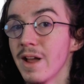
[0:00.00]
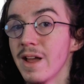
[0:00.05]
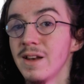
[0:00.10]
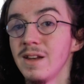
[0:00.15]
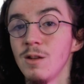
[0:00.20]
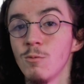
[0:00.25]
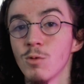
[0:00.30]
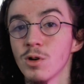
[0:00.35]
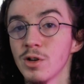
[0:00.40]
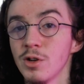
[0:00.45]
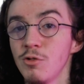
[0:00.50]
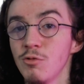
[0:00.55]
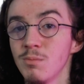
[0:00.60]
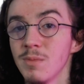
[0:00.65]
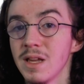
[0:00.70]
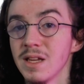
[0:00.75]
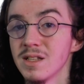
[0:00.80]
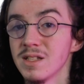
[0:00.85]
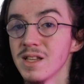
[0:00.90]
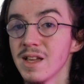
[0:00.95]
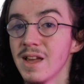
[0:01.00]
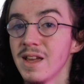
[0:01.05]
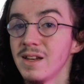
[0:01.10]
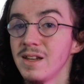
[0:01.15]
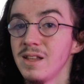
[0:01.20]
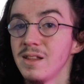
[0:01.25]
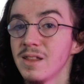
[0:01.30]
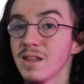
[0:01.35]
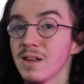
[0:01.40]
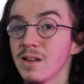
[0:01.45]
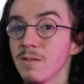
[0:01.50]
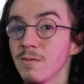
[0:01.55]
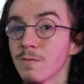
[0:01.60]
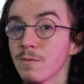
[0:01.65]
anyone who makes anything